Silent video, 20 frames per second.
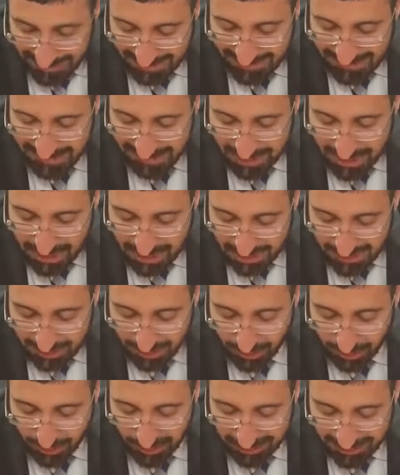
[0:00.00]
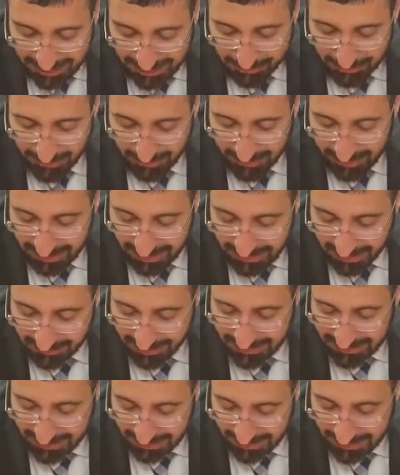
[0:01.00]
The Kshekohanim Mevarchim
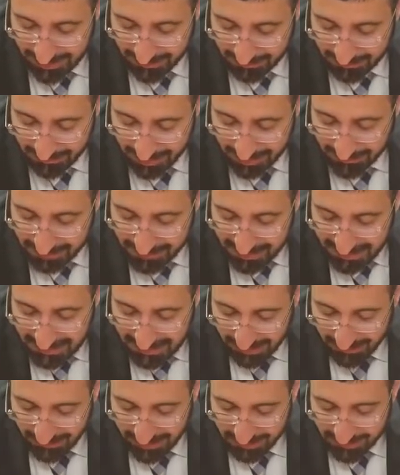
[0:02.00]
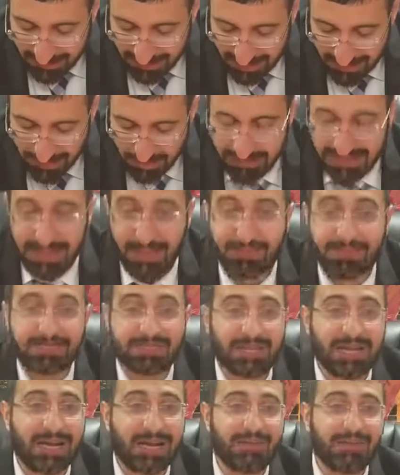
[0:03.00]
Et Ha'am Mitkavnim Lasot
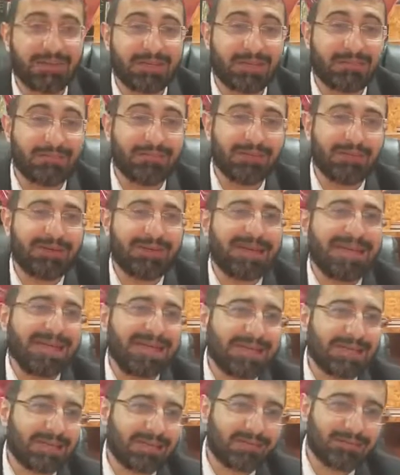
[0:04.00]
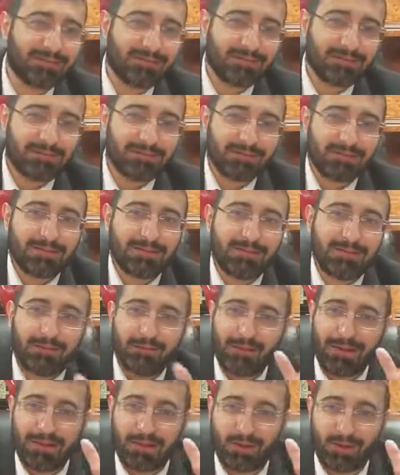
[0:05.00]
Chamisha Averim. Hey,
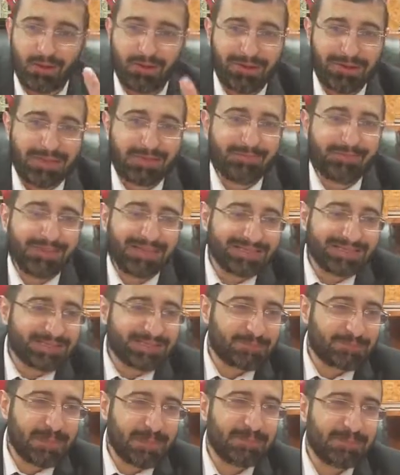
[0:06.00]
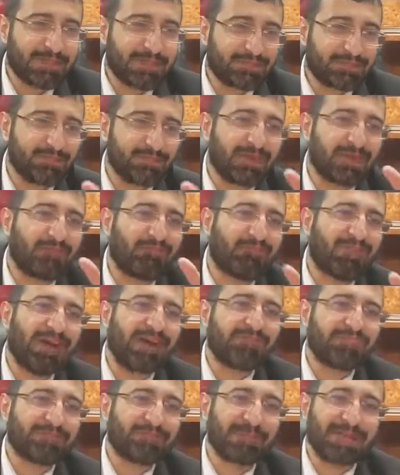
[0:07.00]
when Kohen blesses people, he has to make
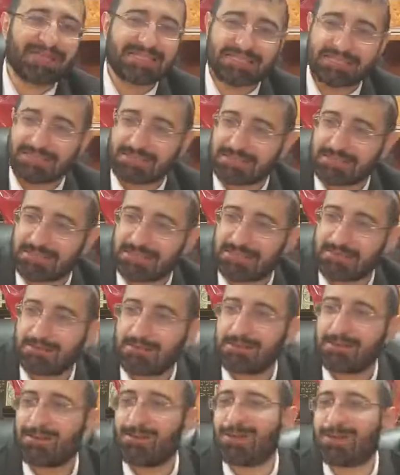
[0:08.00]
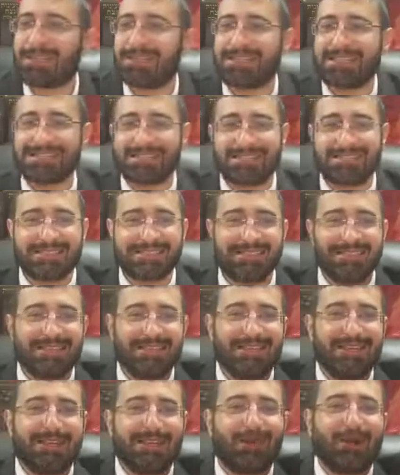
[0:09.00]
five spaces. Look at this.
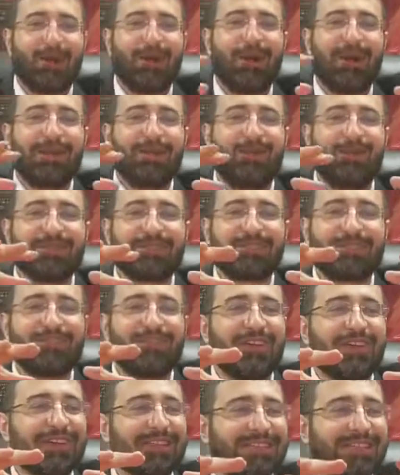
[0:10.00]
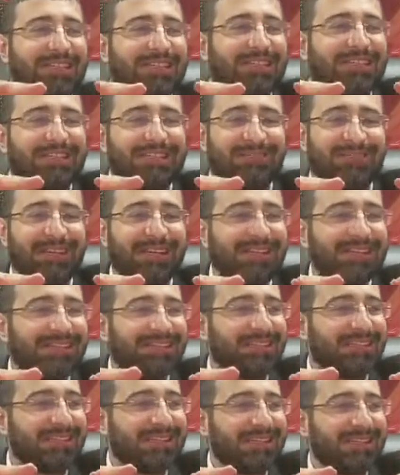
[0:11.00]
Kohen holds his fingers like this,
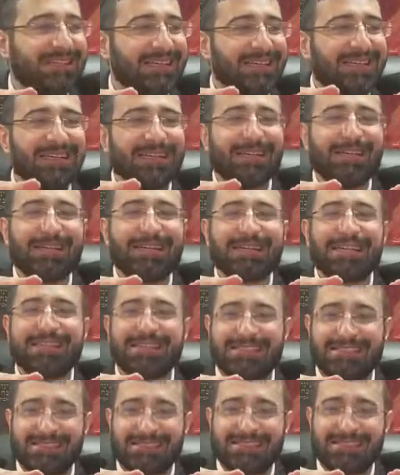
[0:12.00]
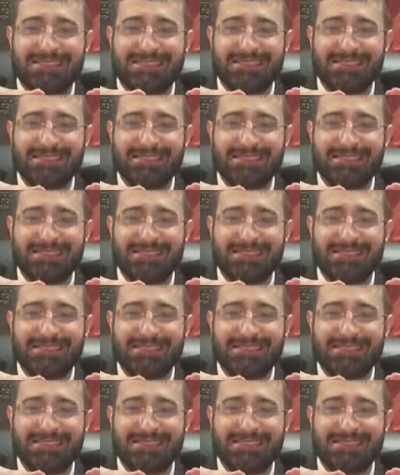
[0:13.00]
right? Look at this.